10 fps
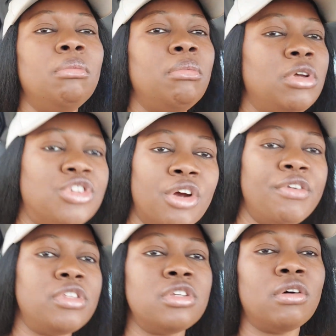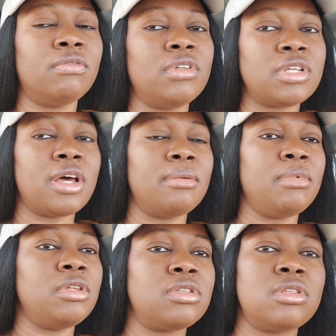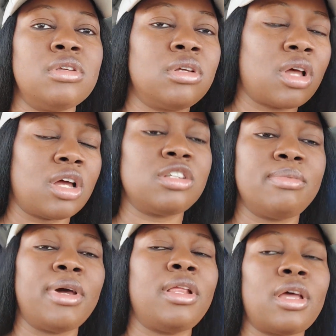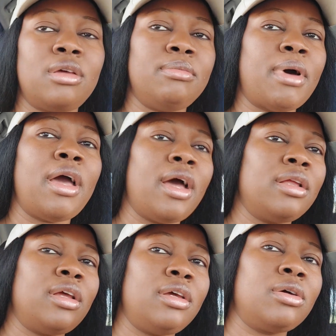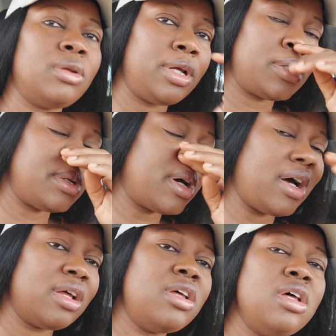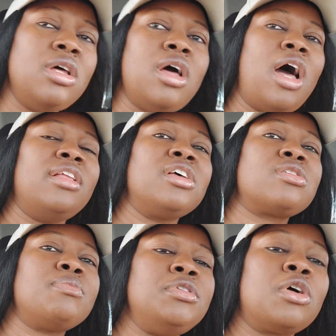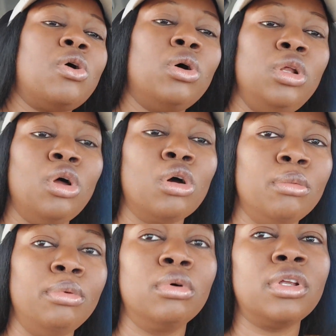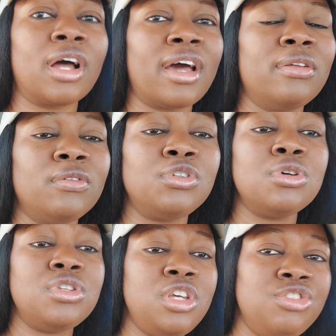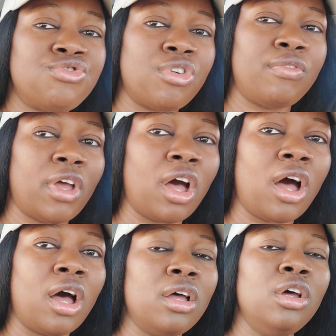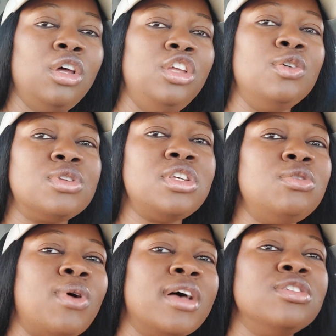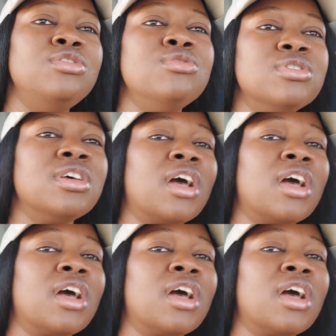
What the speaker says: majority of the time it's cash buy, you buy and then you collect your car. And there's something they call logbook that kind of shows the history of the car. You'll see who has used the